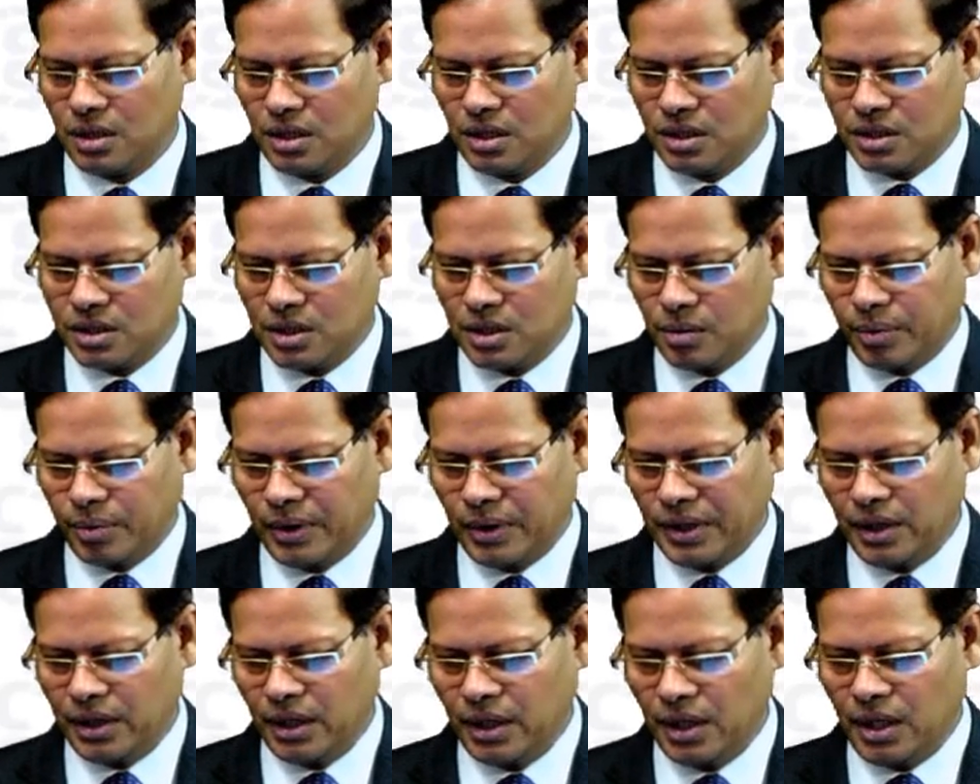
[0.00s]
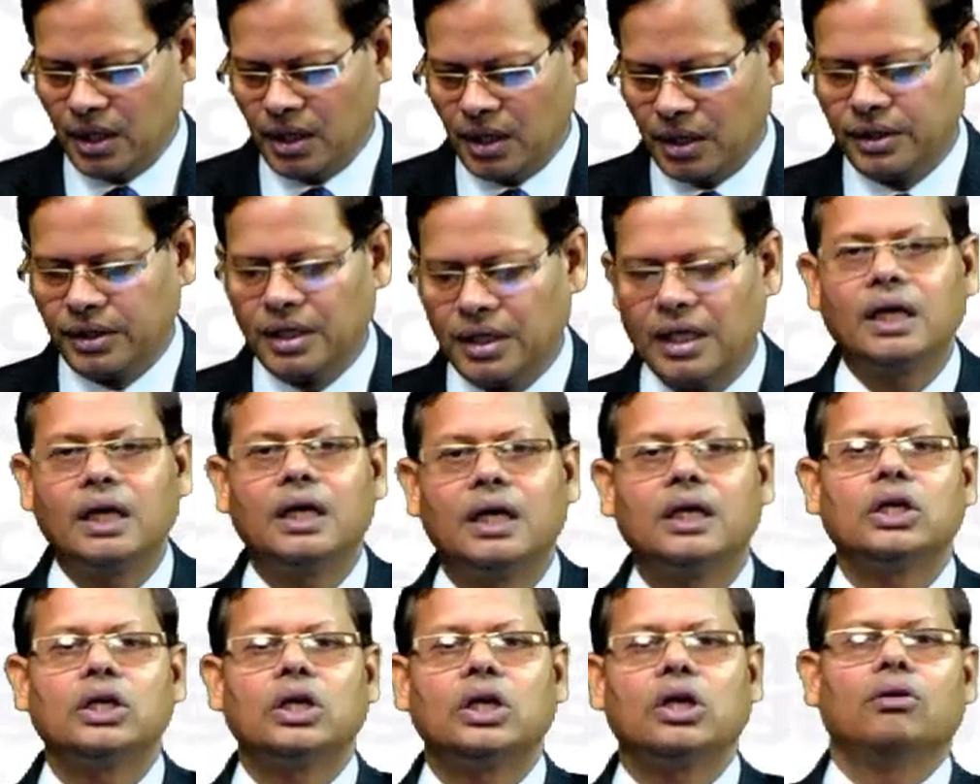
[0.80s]
Simply they
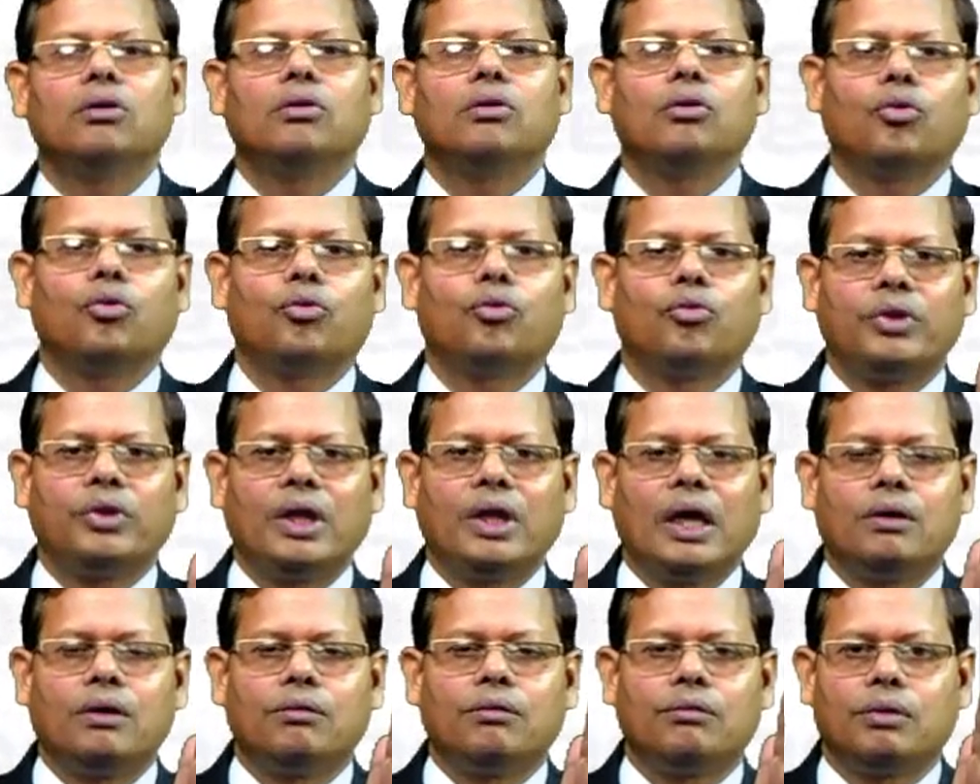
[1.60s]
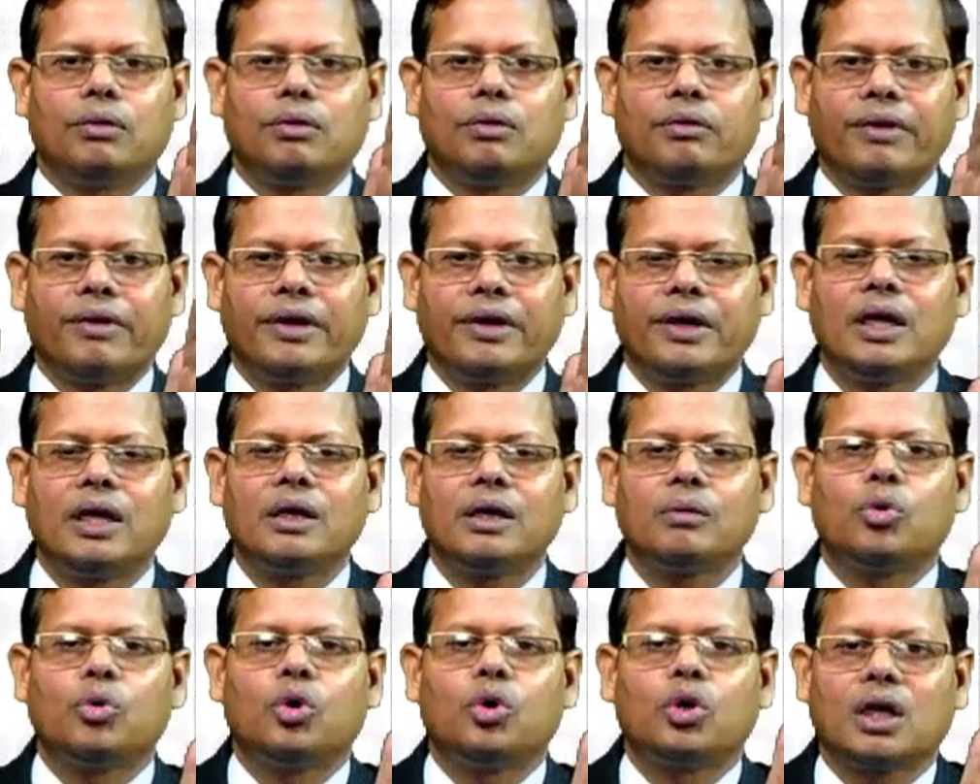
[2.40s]
have
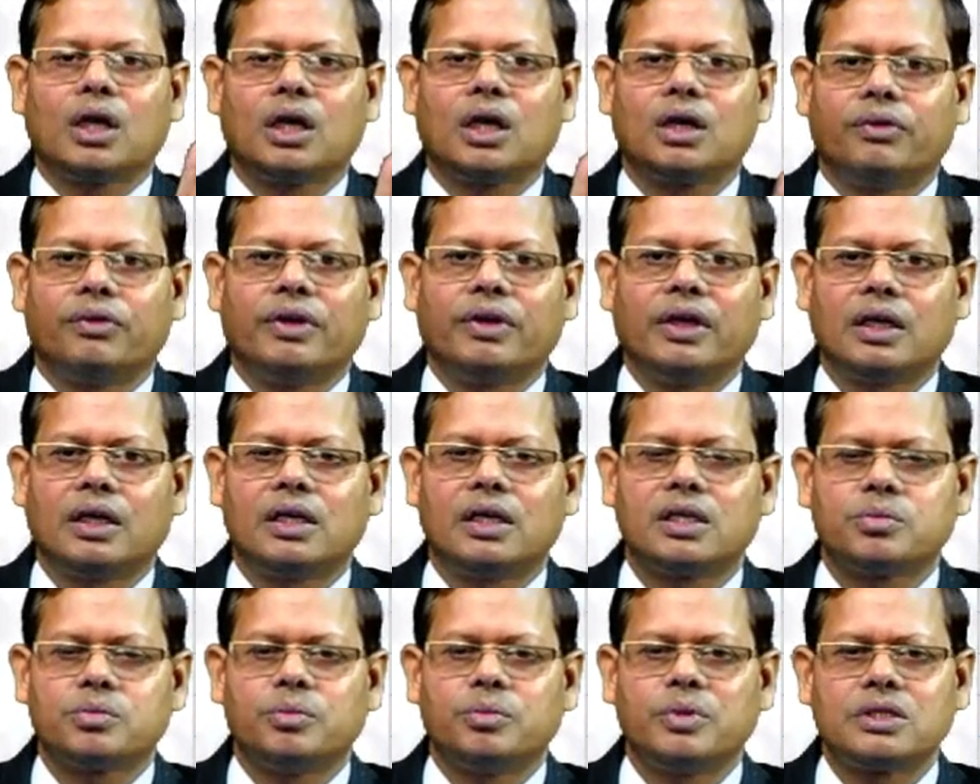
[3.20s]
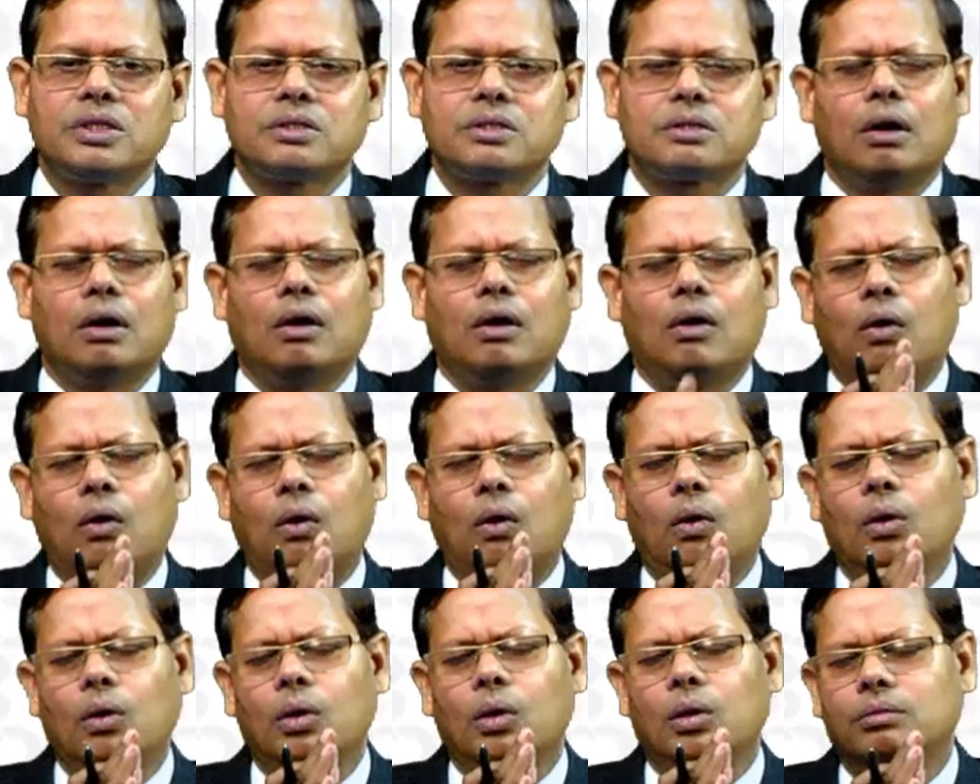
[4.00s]
written motor vehicles means
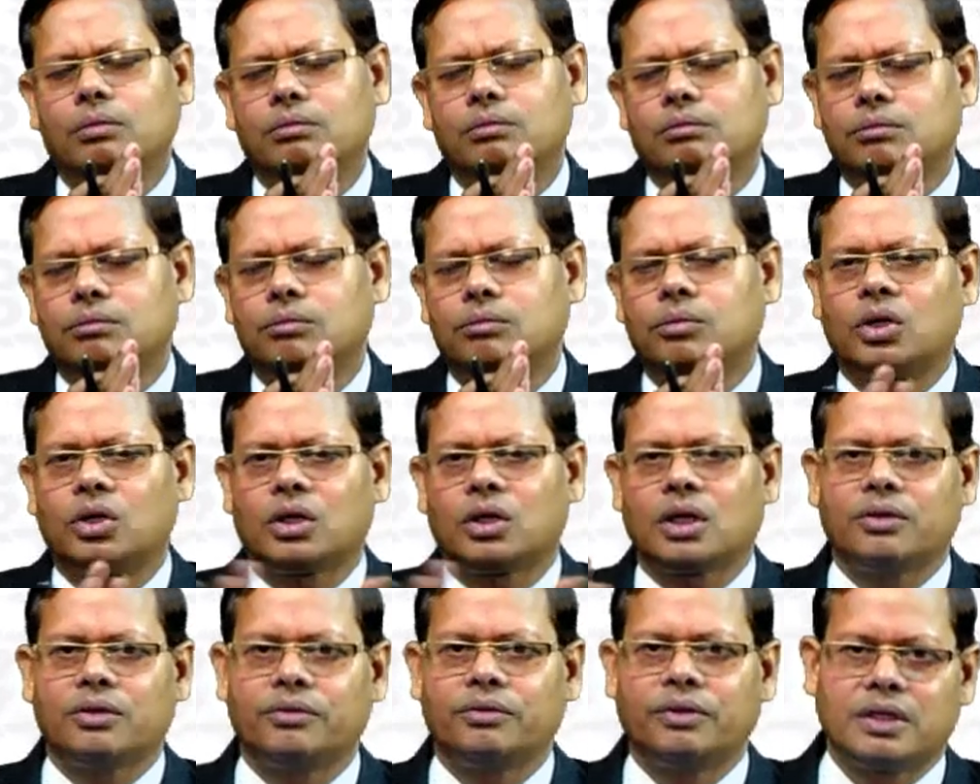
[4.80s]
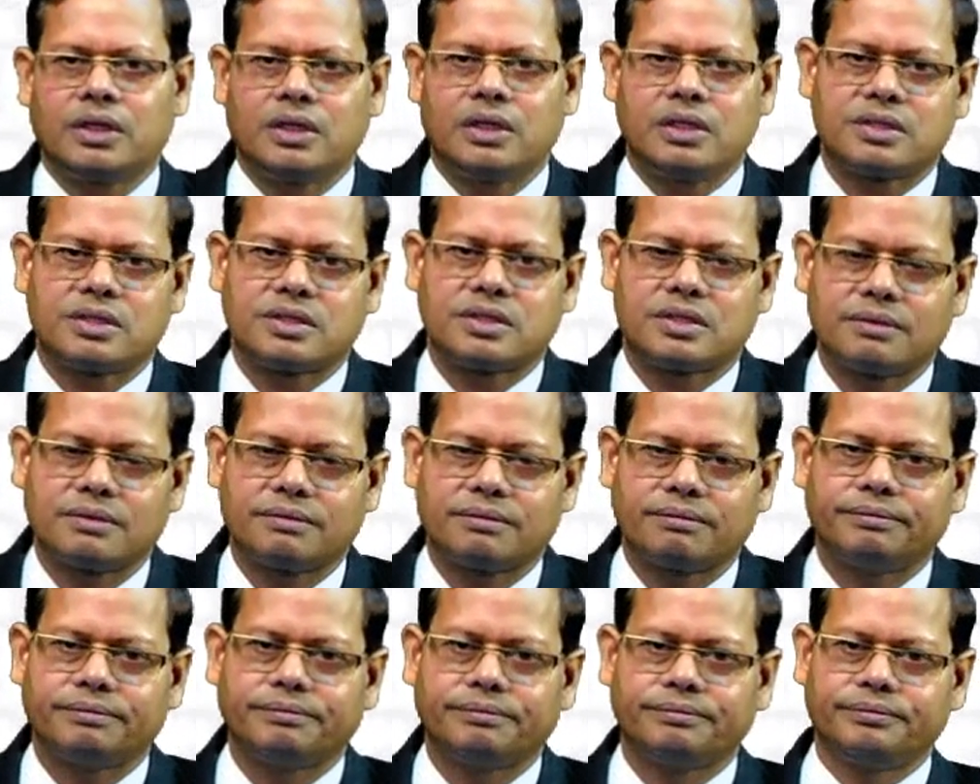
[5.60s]
all motor vehicles,
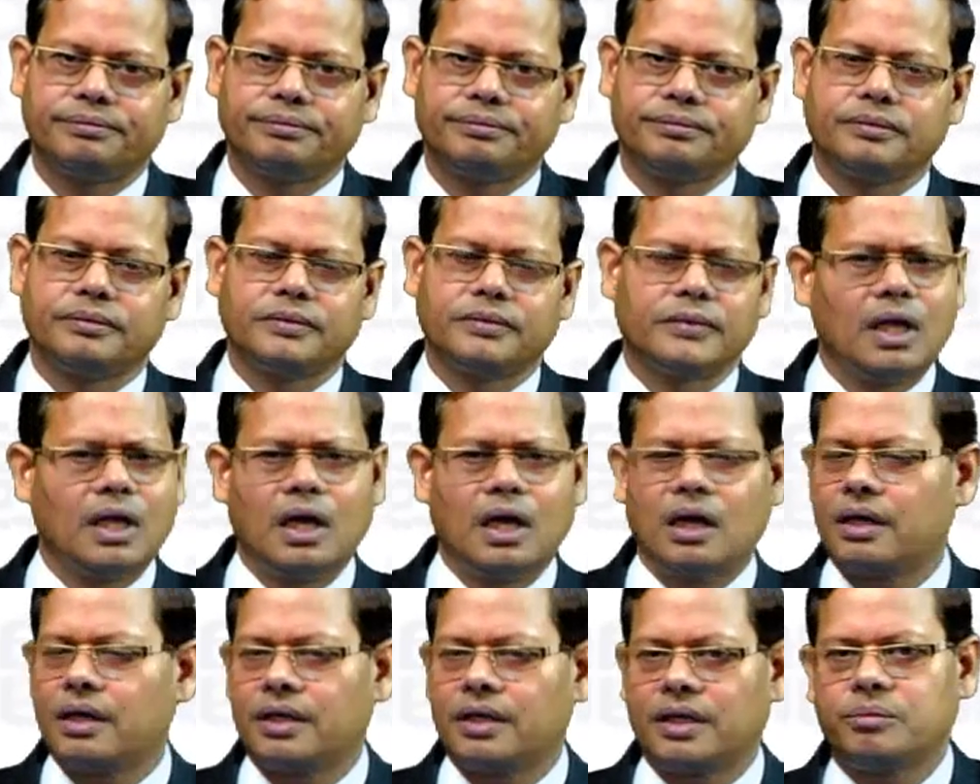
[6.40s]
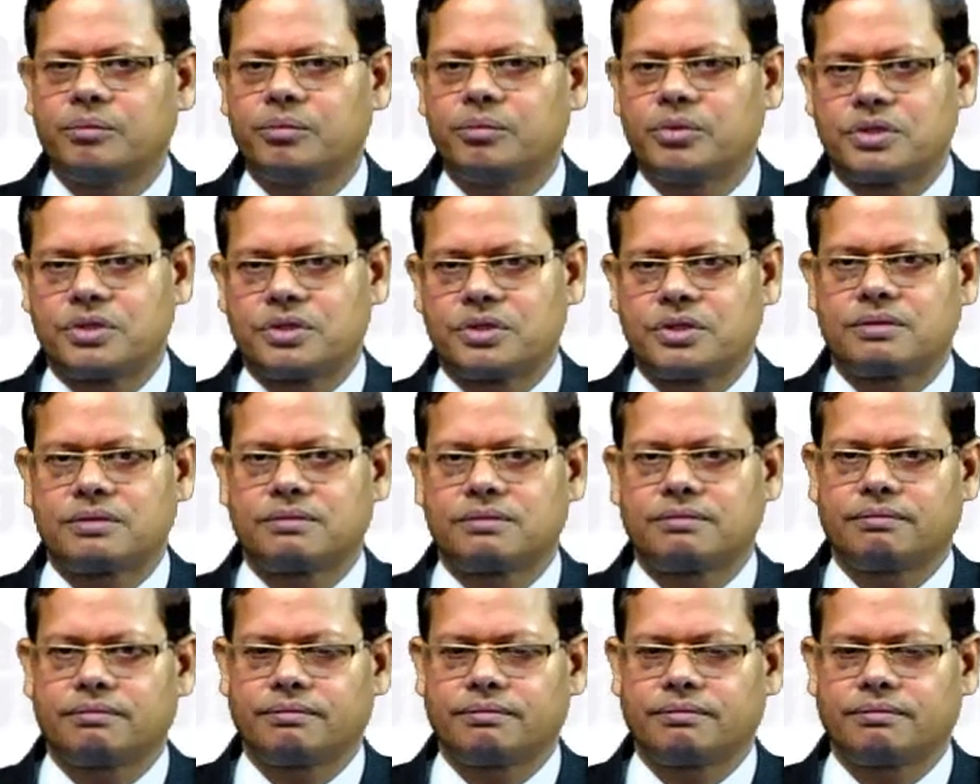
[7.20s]
they are not inputs.